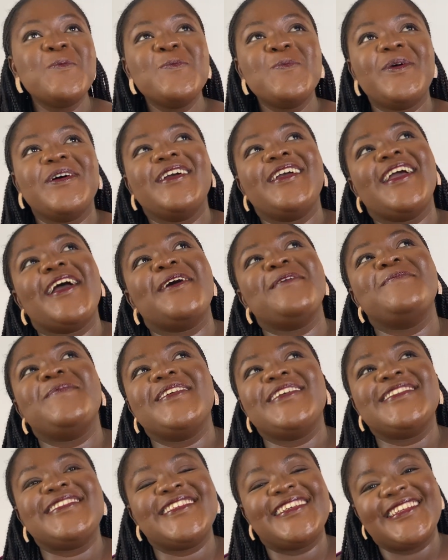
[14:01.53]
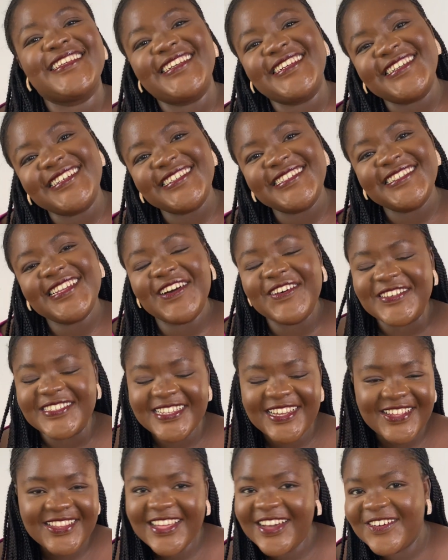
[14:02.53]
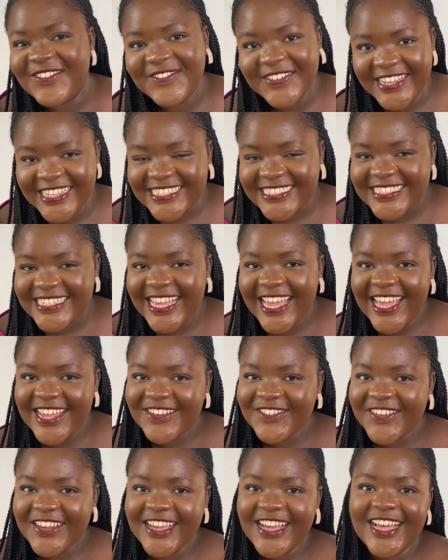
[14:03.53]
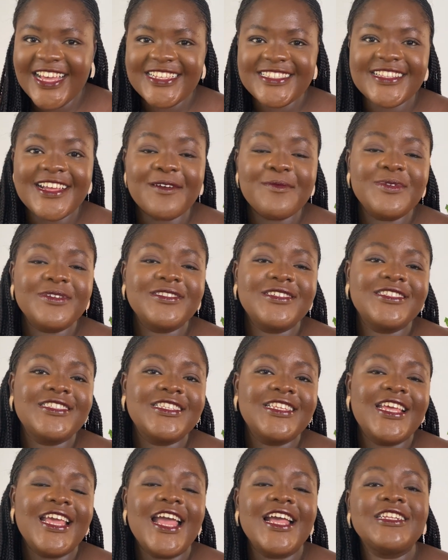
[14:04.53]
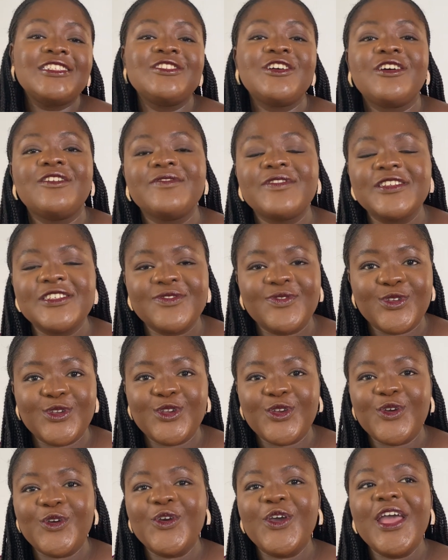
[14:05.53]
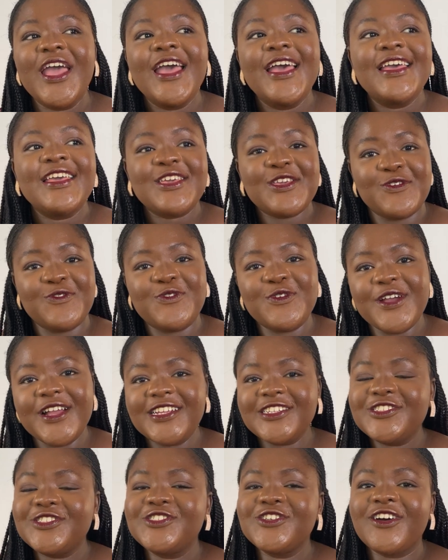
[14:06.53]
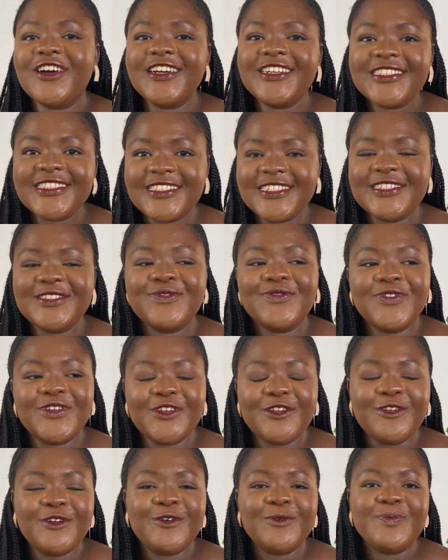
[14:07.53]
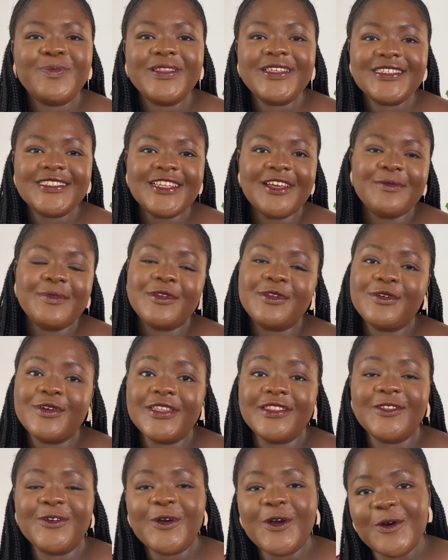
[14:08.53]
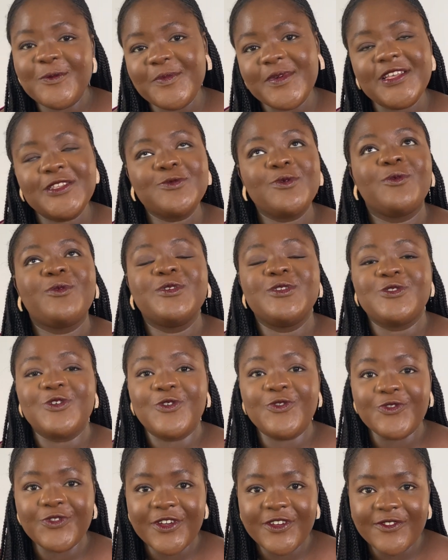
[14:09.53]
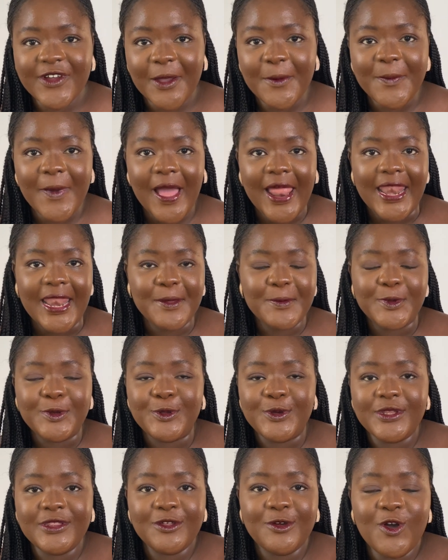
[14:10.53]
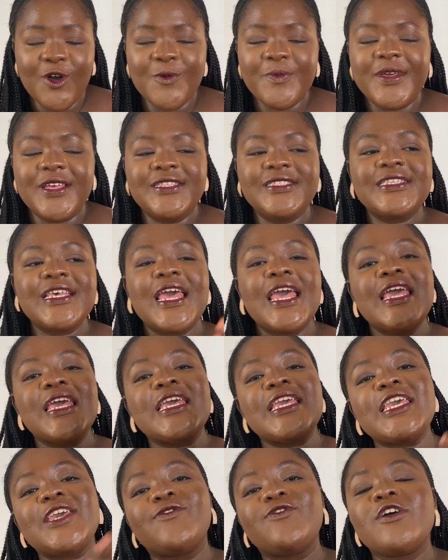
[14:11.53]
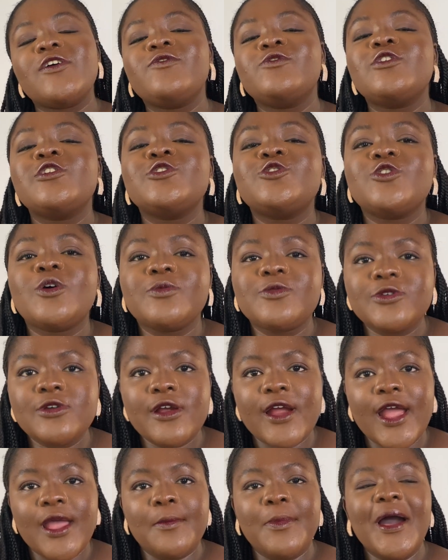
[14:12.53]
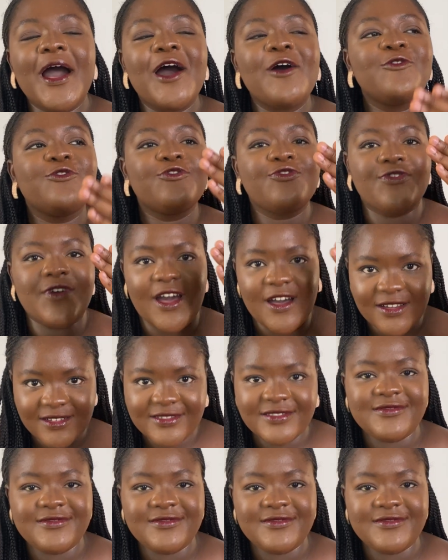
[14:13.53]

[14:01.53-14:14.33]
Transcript: But yeah, basically that was how that went. Anyway guys, that brings us to the end of this video. If you enjoyed this video, please let me know in the comments what was your favorite part. Let me know in the comments. If you have not subscribed, how far?